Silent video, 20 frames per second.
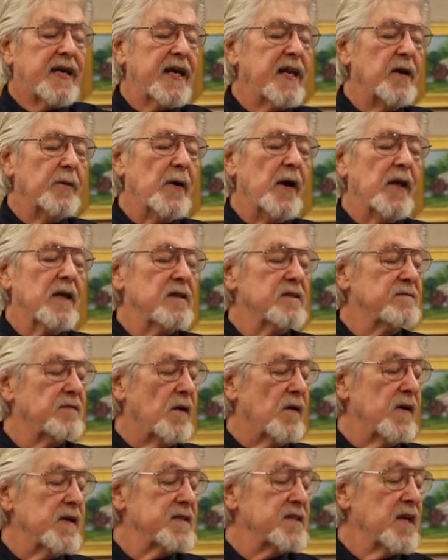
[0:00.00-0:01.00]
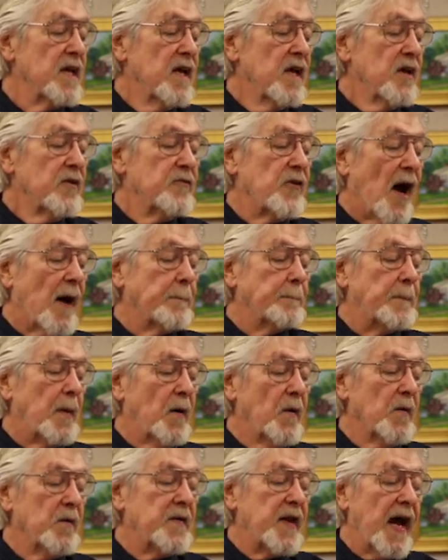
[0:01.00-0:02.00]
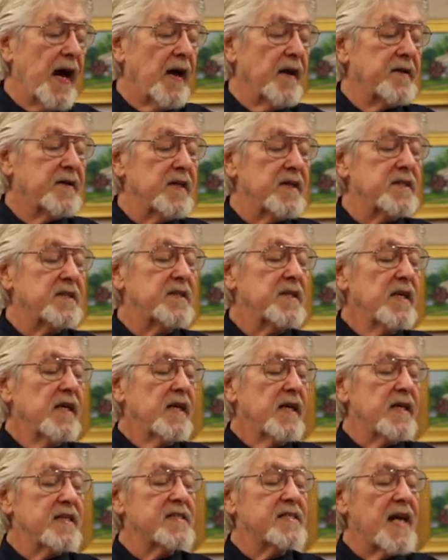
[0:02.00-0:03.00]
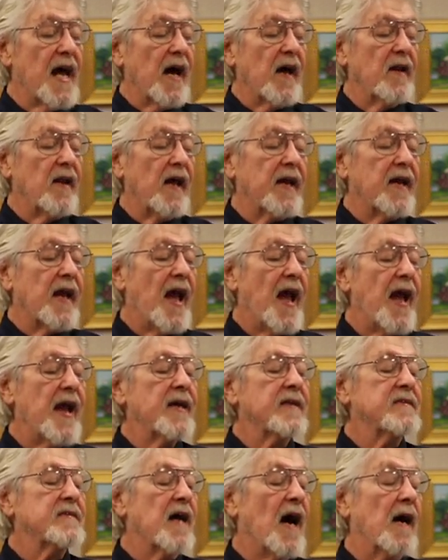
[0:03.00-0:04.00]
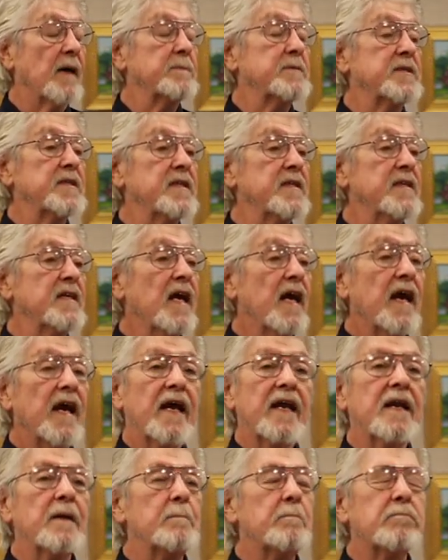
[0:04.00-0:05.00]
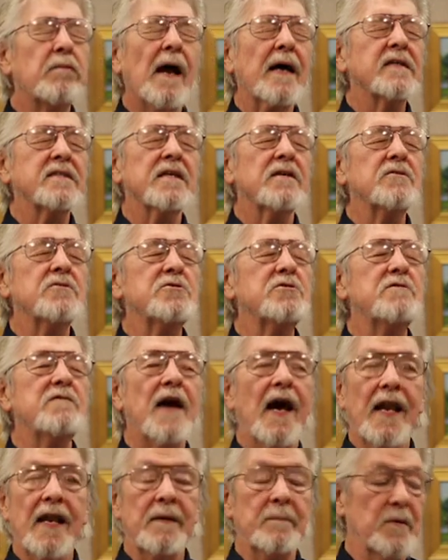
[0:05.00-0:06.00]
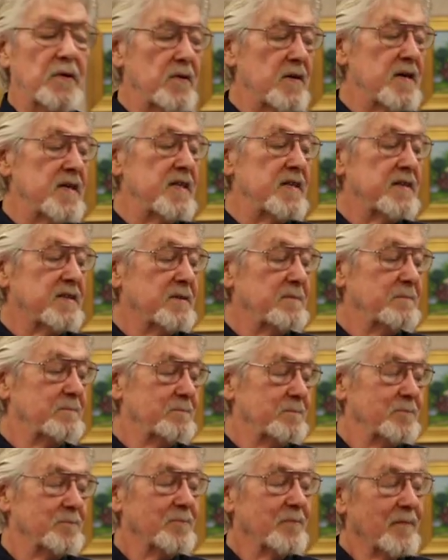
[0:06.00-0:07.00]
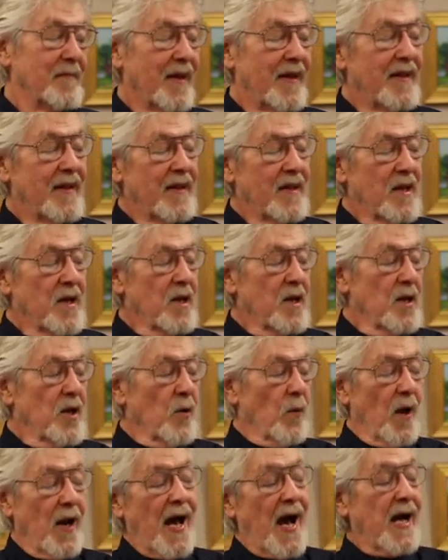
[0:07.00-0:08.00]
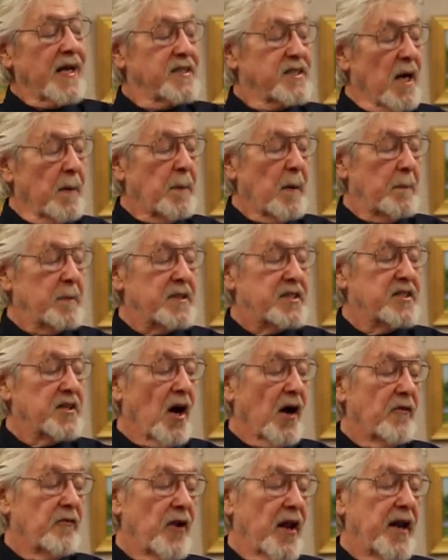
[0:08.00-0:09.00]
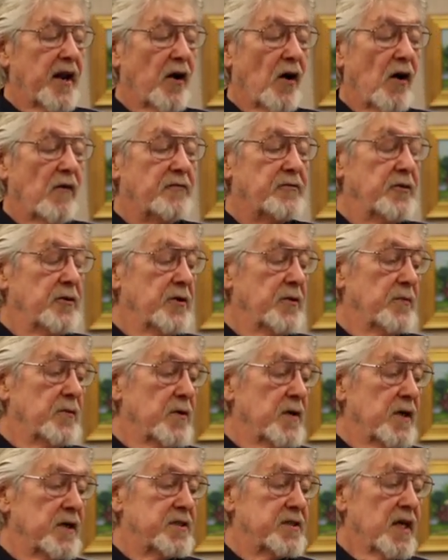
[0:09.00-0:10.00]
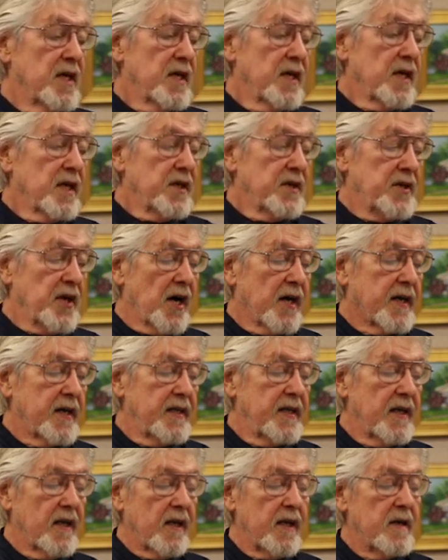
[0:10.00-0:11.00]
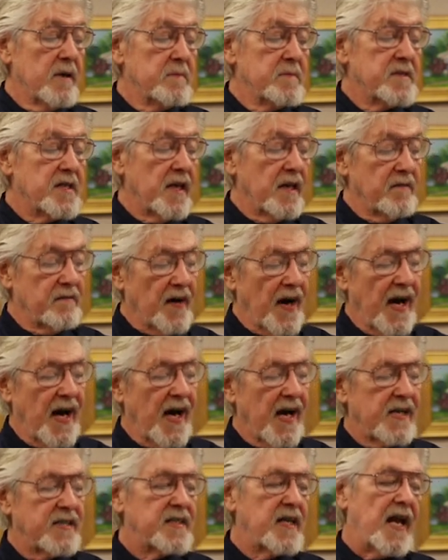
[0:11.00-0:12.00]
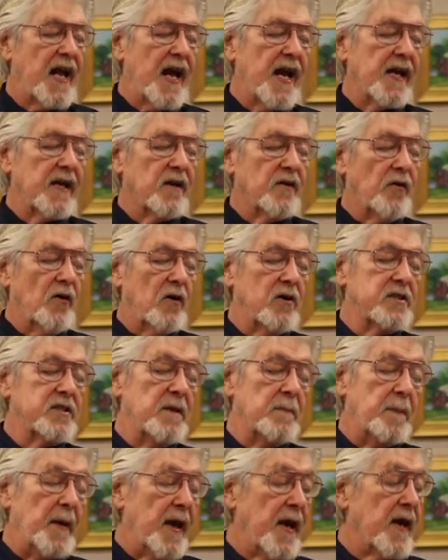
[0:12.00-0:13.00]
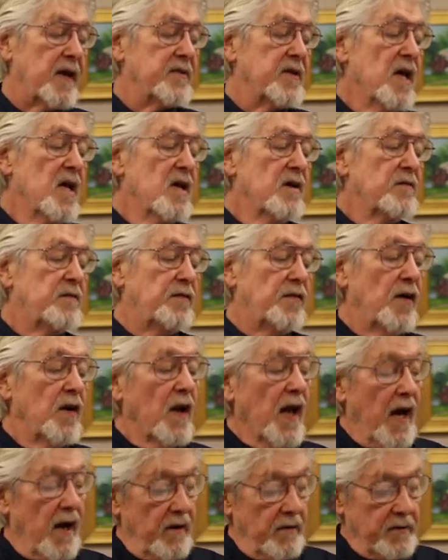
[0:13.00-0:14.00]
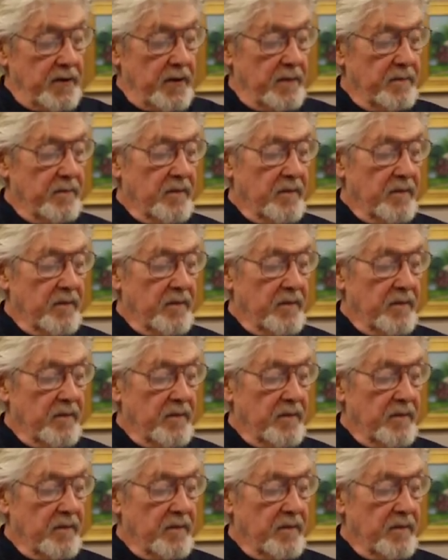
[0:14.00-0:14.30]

Kitty Wells voice dropped on down to it sound like Hank Thompson and the Brazos Valley Boys. Well, I jump up and start running off through the woods, ducking the limbs and the vines that hang across the path, full out,